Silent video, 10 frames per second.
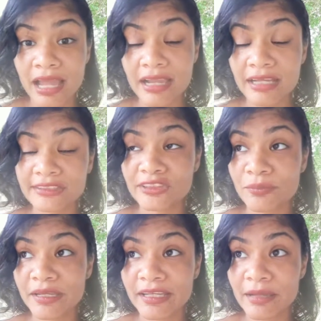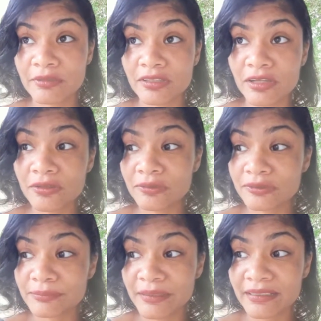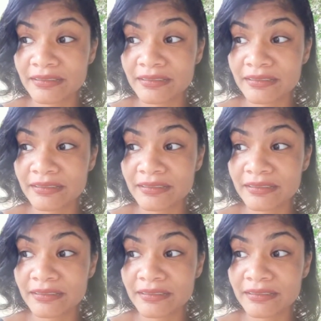I got so many damn clothes, but